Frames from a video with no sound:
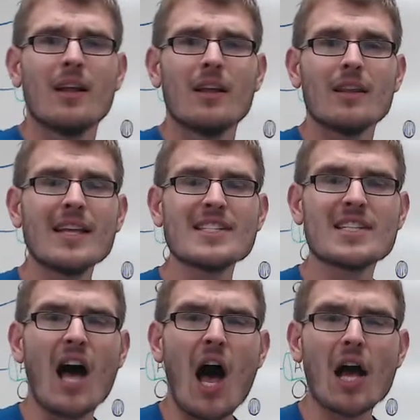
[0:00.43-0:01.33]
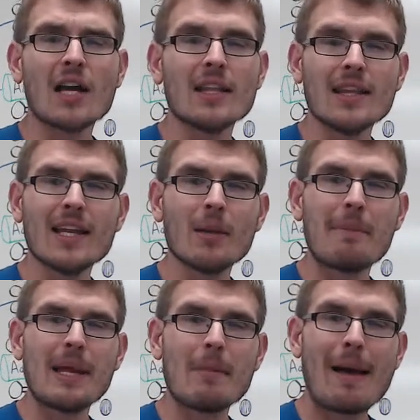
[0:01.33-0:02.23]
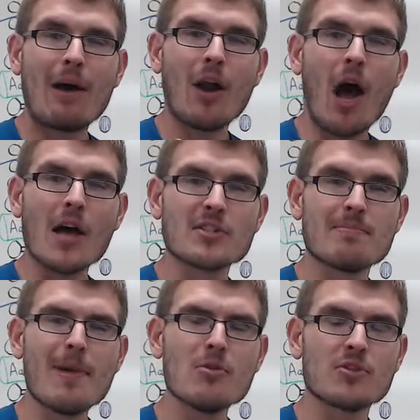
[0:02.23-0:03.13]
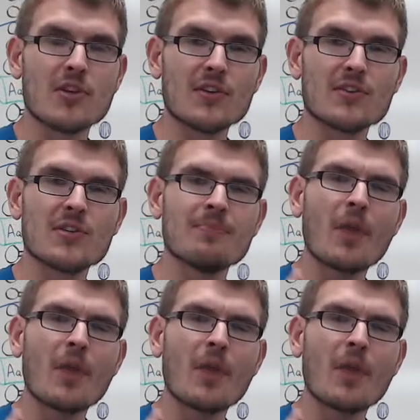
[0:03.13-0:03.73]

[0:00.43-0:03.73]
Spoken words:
Let's talk a little bit about osmosis.